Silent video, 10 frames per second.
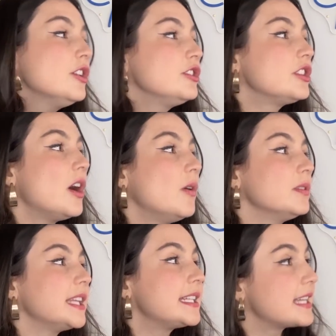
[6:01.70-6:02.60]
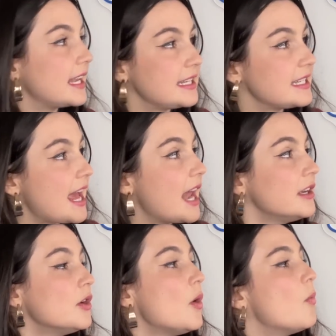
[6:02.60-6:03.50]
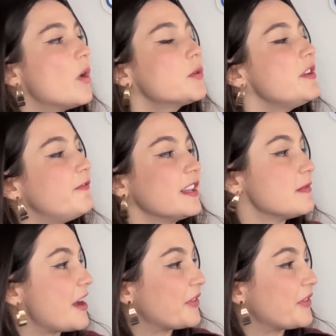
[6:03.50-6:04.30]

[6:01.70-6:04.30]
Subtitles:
So let's get into that. What do we feel about